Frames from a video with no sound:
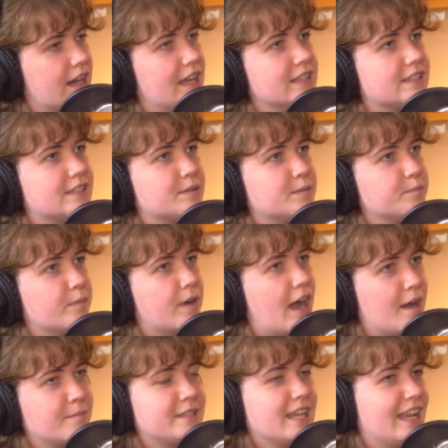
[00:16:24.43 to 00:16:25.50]
It's
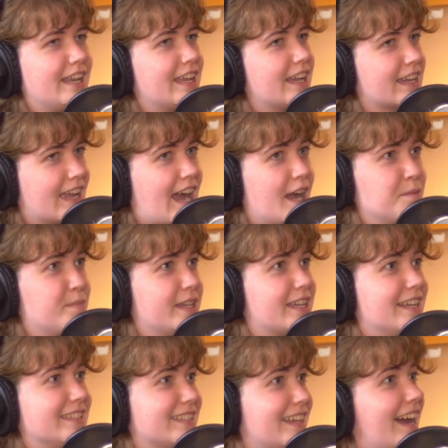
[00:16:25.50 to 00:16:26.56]
I'm dating a guy
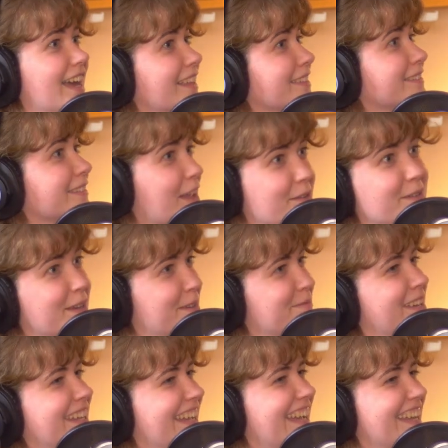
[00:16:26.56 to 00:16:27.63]
because I love him
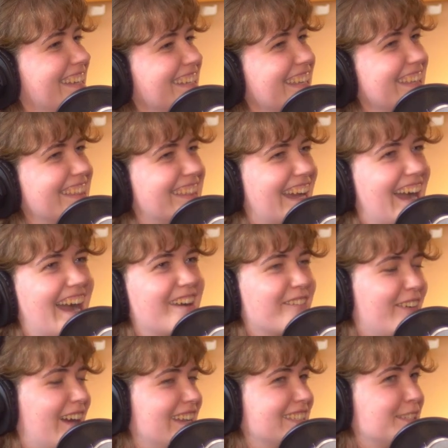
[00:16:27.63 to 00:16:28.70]
and that I
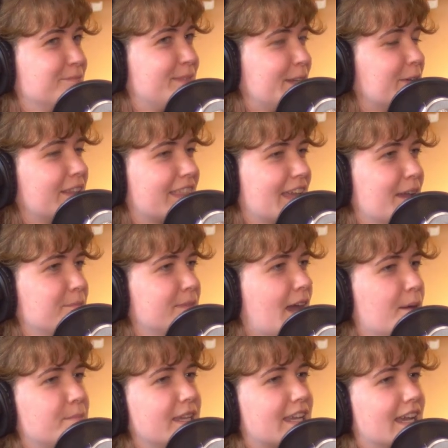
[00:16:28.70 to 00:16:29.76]
want to be with him,
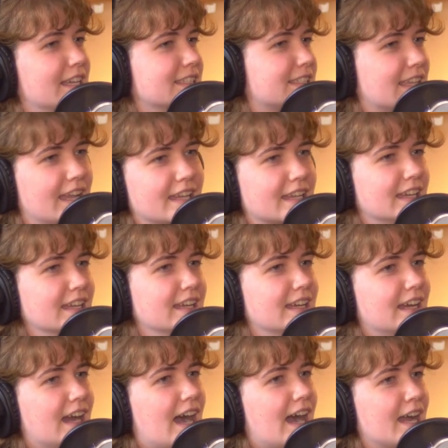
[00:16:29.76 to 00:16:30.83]
not because like
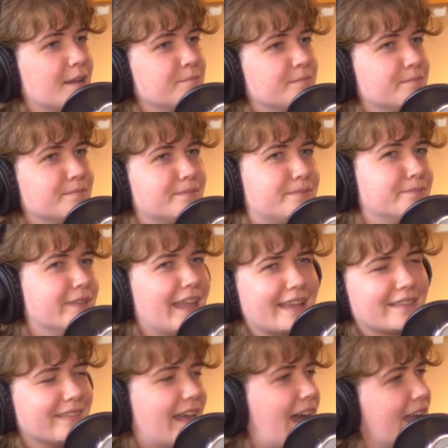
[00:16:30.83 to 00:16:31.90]
I'm
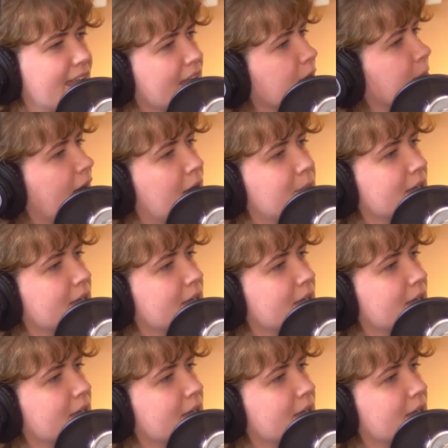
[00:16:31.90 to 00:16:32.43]
like lying about my